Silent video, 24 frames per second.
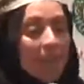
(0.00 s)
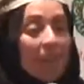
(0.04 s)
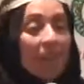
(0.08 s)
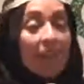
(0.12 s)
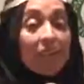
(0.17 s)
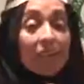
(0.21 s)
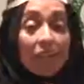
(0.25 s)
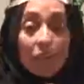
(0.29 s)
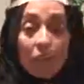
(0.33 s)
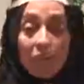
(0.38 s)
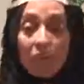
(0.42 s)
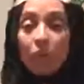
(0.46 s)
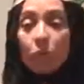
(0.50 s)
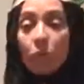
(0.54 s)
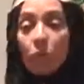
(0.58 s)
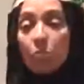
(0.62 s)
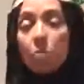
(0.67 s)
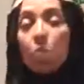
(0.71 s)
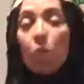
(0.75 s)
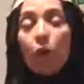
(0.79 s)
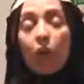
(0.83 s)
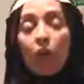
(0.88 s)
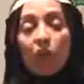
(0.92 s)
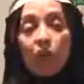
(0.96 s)
So this was
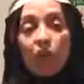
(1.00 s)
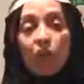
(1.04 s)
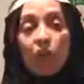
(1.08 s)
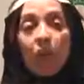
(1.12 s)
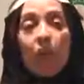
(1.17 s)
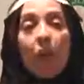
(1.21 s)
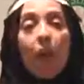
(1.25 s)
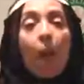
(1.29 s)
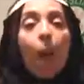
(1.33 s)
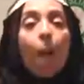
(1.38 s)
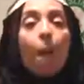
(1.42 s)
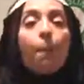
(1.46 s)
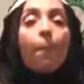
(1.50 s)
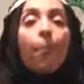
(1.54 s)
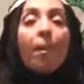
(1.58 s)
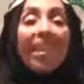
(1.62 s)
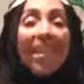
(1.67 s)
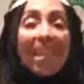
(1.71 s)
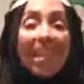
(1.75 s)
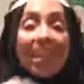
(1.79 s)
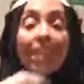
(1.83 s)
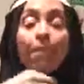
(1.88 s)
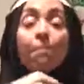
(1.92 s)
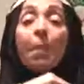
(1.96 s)
March. But
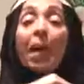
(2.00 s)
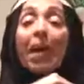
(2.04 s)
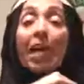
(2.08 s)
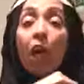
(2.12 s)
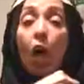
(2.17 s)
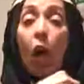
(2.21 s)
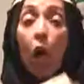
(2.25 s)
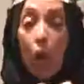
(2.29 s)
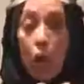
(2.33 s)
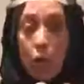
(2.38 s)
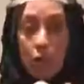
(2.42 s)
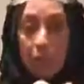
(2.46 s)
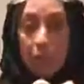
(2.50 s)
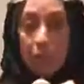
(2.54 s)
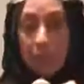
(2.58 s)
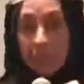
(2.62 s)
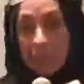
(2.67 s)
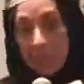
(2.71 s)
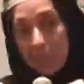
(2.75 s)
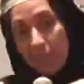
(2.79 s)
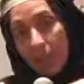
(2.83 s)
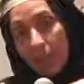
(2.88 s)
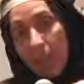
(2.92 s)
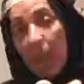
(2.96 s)
in my heart,
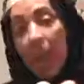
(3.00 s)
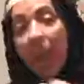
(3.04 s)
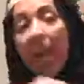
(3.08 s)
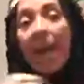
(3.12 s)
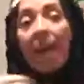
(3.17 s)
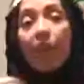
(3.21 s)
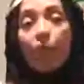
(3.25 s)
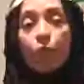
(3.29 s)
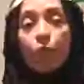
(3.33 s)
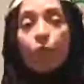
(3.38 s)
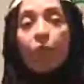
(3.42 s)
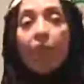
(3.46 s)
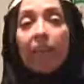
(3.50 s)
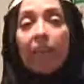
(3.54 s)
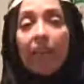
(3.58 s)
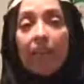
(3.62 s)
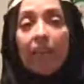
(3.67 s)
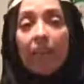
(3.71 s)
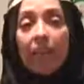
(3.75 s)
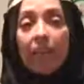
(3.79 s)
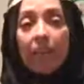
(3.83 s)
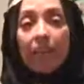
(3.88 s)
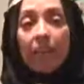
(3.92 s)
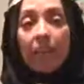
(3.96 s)
I had
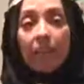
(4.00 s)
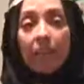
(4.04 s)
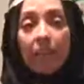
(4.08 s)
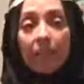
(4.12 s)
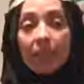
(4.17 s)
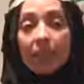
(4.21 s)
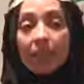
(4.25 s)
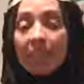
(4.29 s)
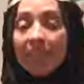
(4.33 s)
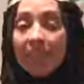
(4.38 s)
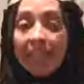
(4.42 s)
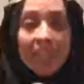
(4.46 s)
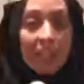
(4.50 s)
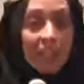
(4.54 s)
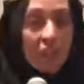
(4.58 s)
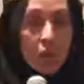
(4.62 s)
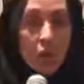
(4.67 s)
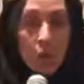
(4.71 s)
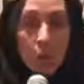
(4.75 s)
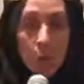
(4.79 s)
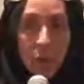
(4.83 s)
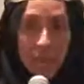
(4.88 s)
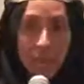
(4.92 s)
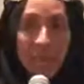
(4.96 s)
already didn't know
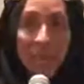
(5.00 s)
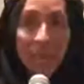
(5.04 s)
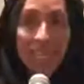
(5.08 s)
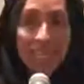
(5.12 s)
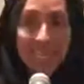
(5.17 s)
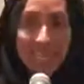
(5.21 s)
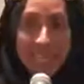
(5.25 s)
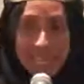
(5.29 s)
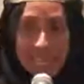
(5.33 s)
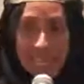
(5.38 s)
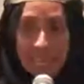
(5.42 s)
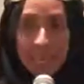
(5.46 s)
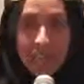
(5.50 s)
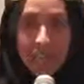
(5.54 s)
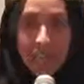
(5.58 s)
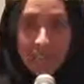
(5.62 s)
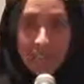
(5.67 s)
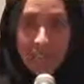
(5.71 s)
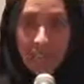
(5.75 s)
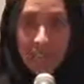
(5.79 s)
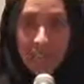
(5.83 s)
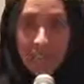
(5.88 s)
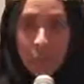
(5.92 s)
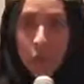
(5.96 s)
what aniya
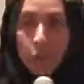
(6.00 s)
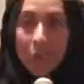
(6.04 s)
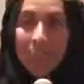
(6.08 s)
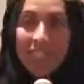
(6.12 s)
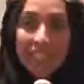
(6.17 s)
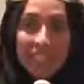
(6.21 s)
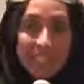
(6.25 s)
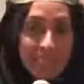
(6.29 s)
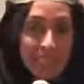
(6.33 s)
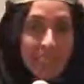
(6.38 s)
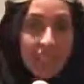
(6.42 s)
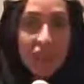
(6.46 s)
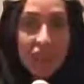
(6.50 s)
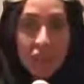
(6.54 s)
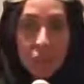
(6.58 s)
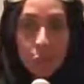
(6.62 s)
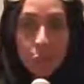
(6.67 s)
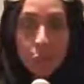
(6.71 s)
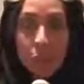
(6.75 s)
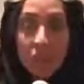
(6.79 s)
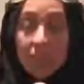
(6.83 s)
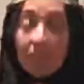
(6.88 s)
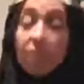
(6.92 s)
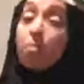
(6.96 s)
or intention
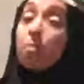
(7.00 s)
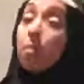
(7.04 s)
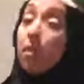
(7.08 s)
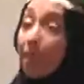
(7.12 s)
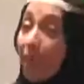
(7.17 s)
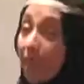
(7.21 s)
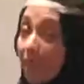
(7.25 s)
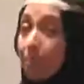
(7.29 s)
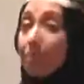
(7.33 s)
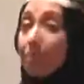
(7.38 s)
was, but I